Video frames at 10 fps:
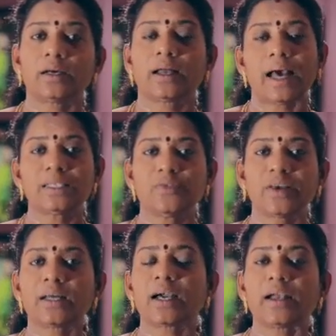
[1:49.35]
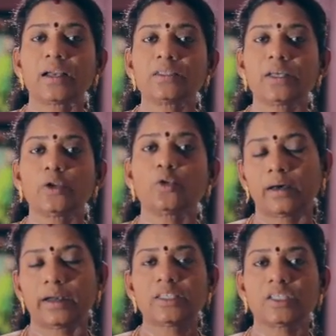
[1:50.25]
classify the countries into
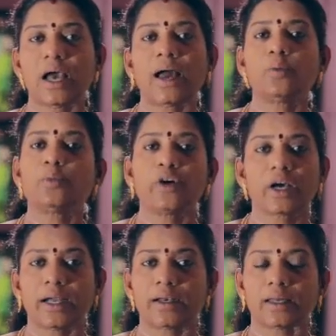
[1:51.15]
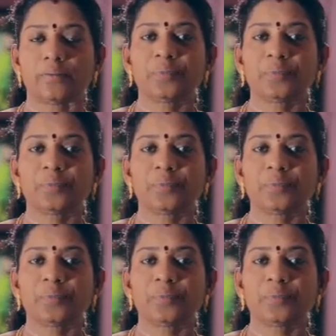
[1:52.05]
rich and poor country.